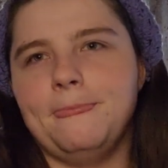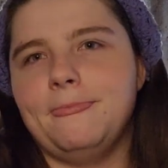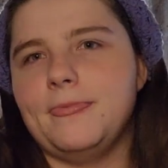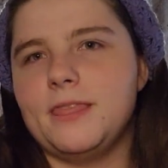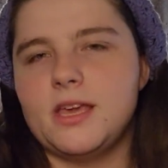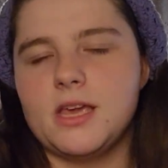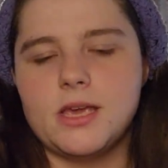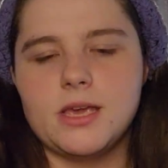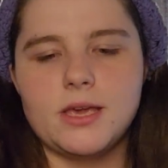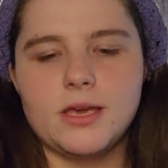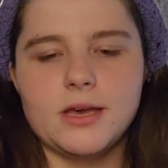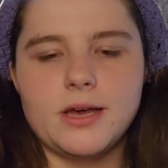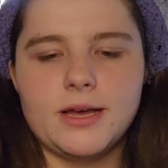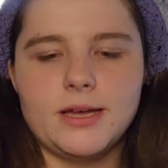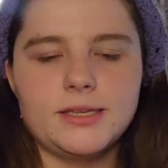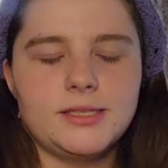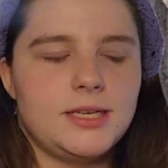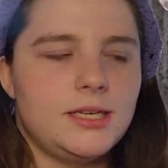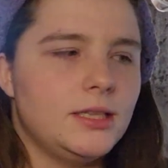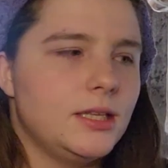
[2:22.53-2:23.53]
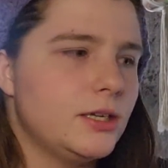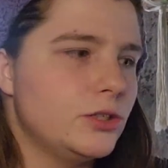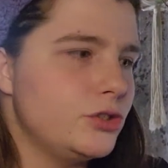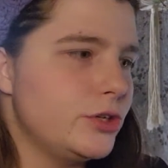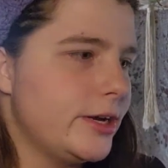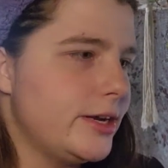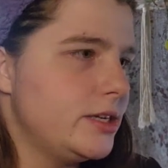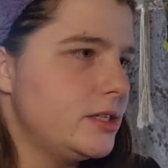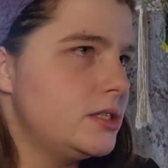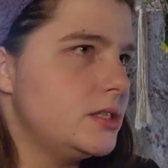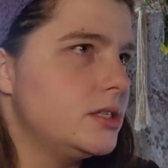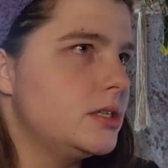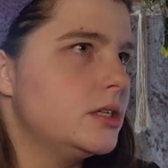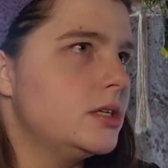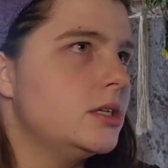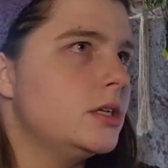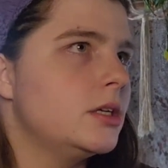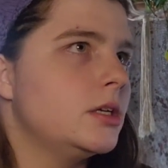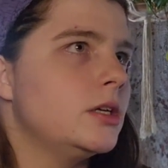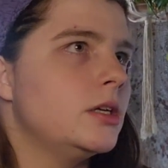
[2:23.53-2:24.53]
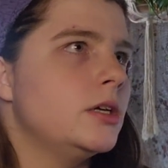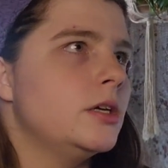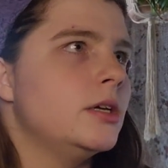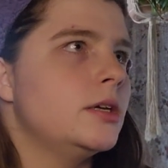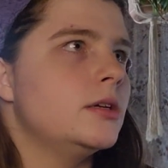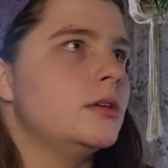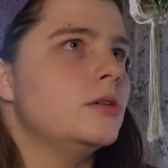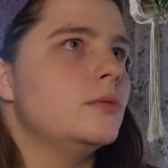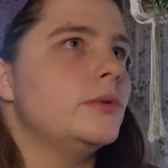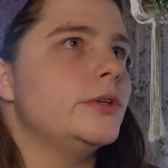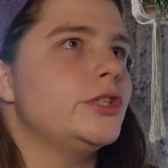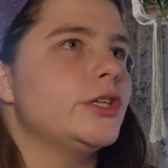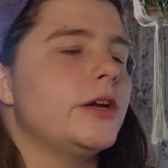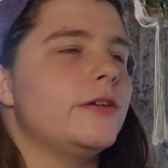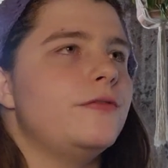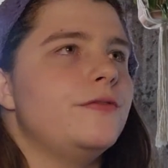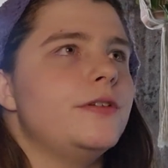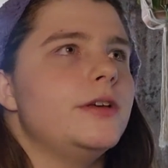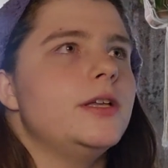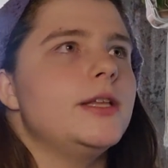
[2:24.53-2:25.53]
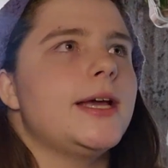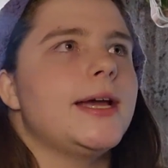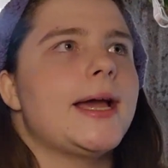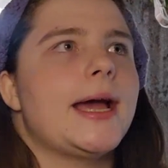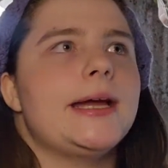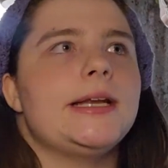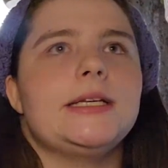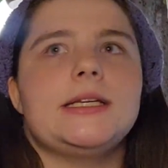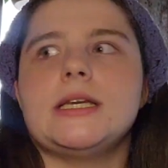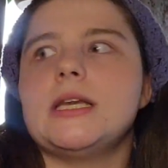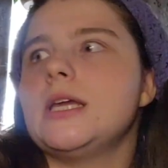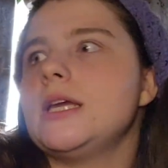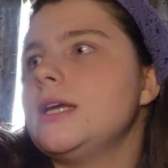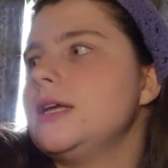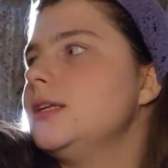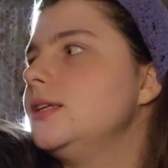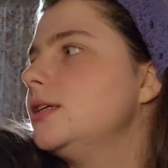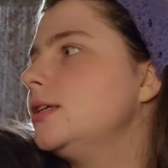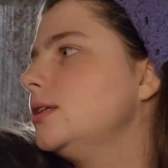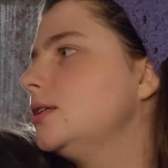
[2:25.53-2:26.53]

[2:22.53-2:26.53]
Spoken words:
the seedling trays, which I feel like I need